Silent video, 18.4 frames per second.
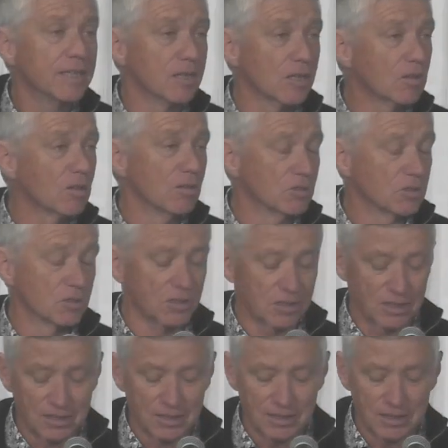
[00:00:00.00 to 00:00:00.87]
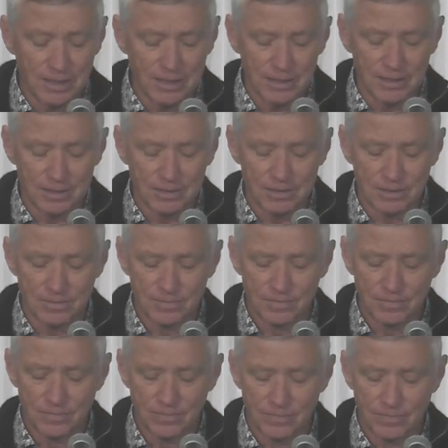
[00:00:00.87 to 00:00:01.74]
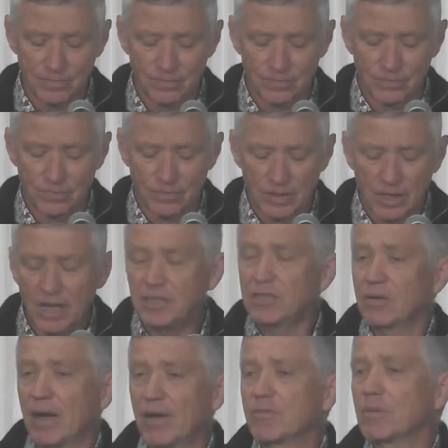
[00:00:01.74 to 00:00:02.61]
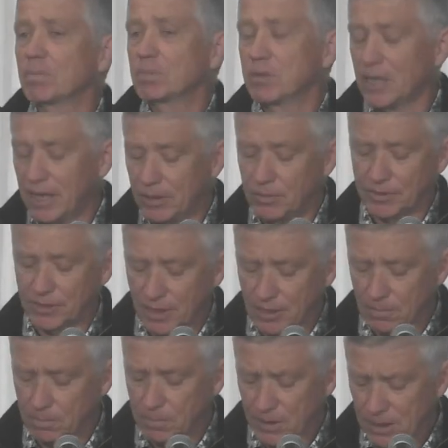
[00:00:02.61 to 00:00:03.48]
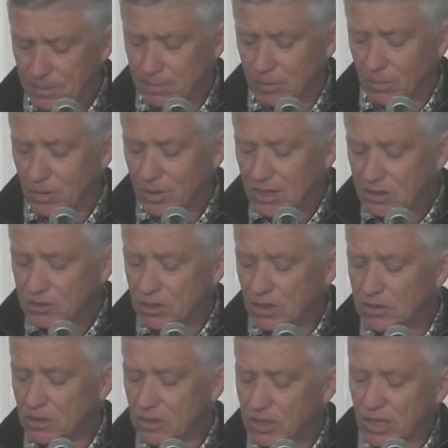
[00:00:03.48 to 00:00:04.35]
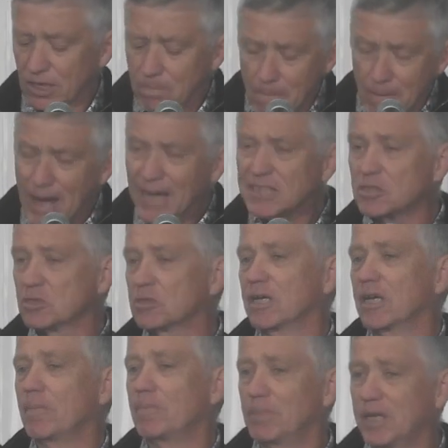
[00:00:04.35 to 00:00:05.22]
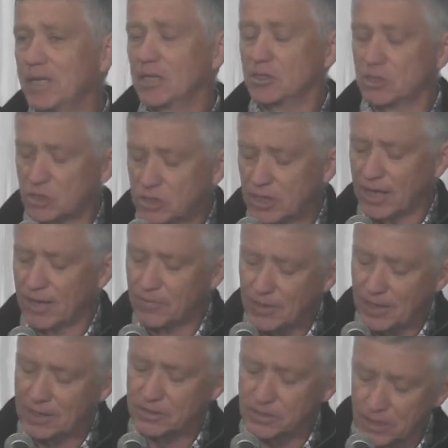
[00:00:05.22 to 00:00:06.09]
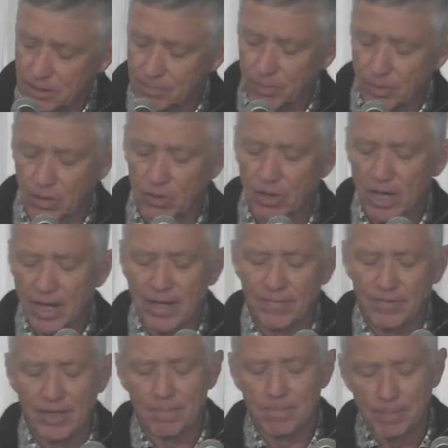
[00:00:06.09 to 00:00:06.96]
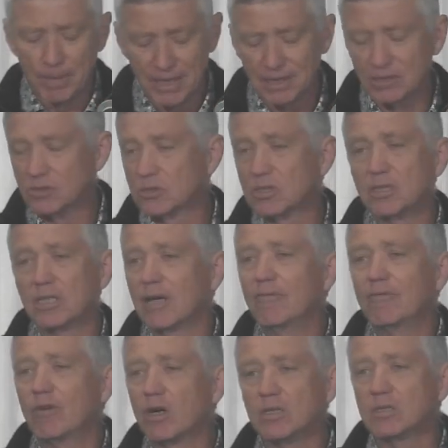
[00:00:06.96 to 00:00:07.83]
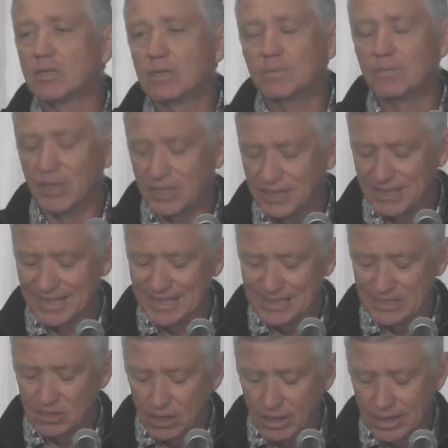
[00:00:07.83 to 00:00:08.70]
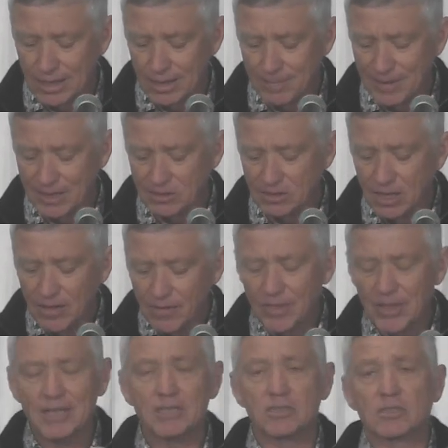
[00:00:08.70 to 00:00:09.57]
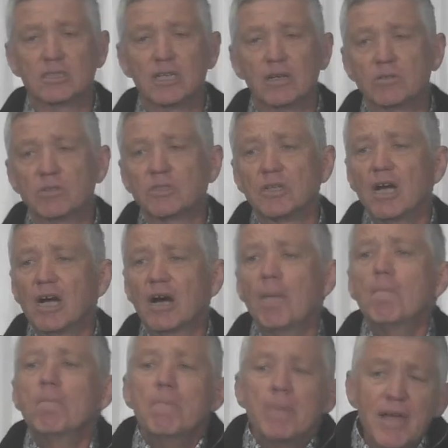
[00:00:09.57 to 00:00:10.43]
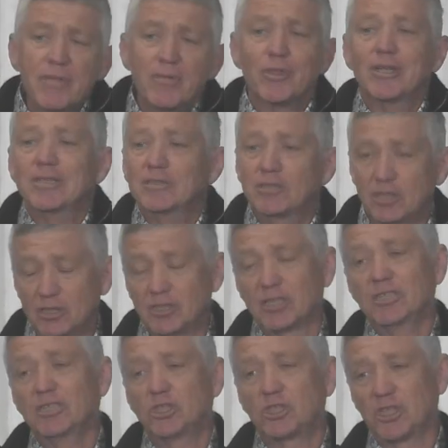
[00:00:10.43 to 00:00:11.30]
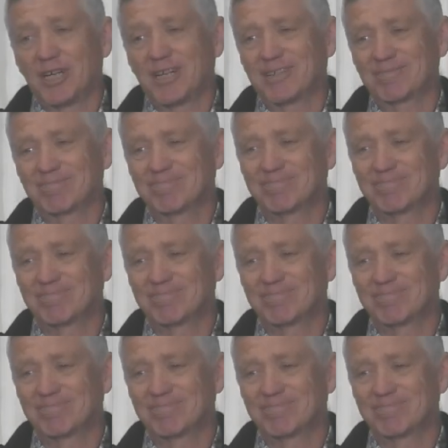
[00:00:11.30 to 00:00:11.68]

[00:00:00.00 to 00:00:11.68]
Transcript: the concert in the end. And you have to play with other people so that you can match their pitch and their tempo and their bounce and their volume and their dynamics. That is, there is a method to teaching.